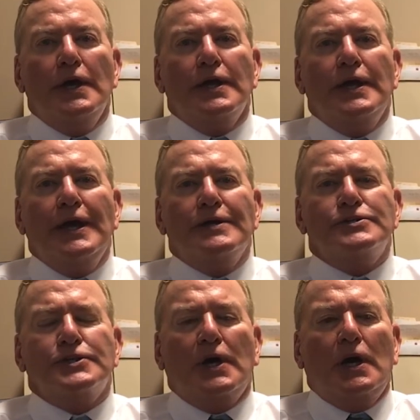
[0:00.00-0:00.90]

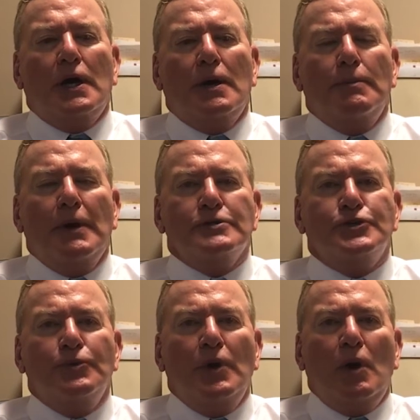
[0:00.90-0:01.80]
Yes, as
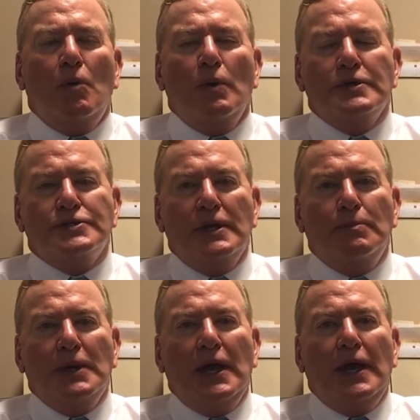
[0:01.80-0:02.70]
you know, we
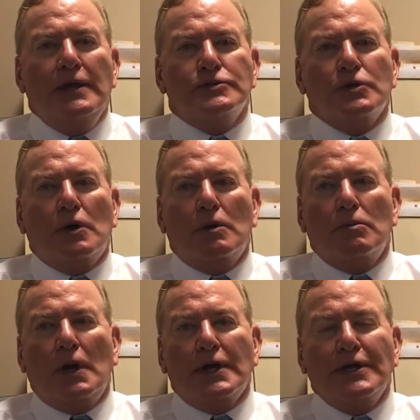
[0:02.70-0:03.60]
CPAs are,
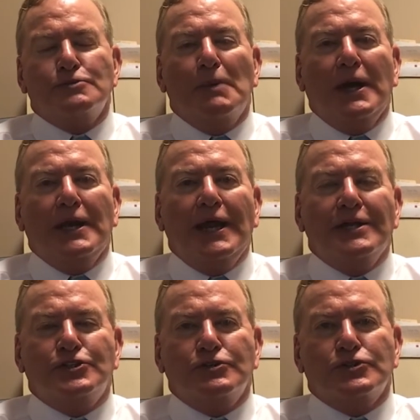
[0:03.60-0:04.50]
I guess, by
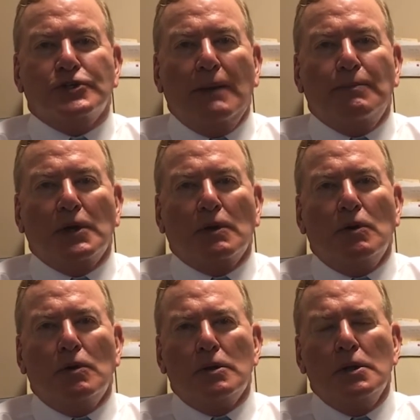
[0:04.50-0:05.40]
nature
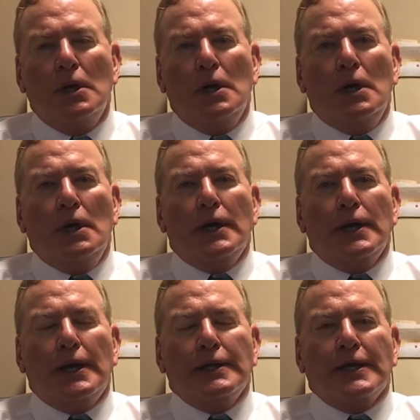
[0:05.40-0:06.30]
skeptical, and
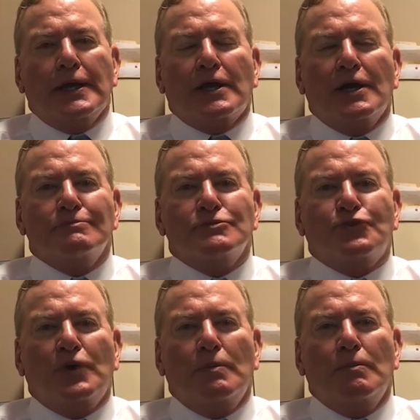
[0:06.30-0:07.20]
I think it comes
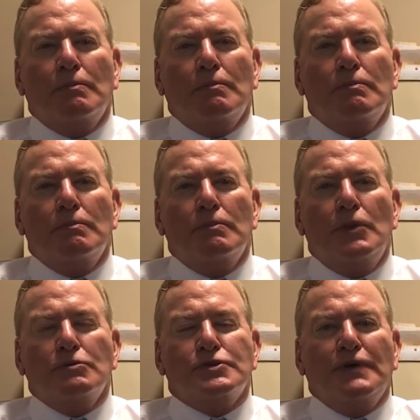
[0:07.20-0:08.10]
from
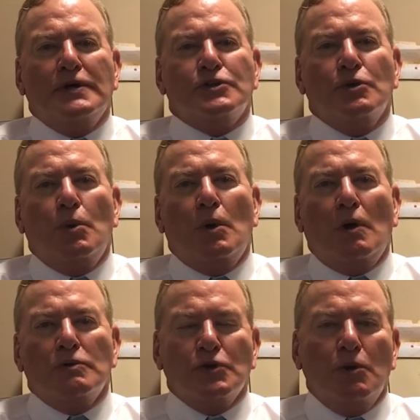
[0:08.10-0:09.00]
those of us who were
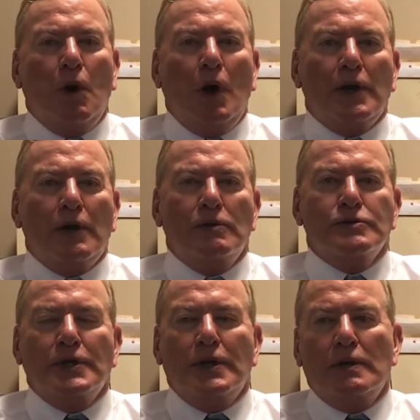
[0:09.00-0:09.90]
also
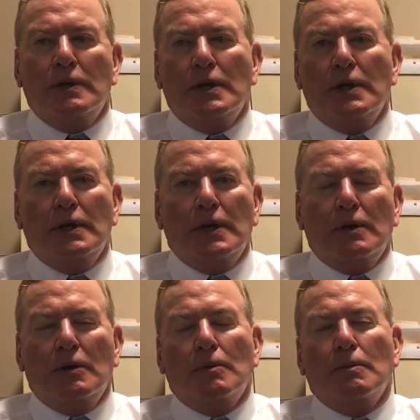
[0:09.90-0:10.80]
auditors in
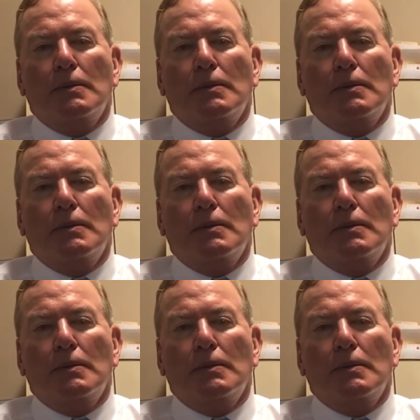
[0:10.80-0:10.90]
our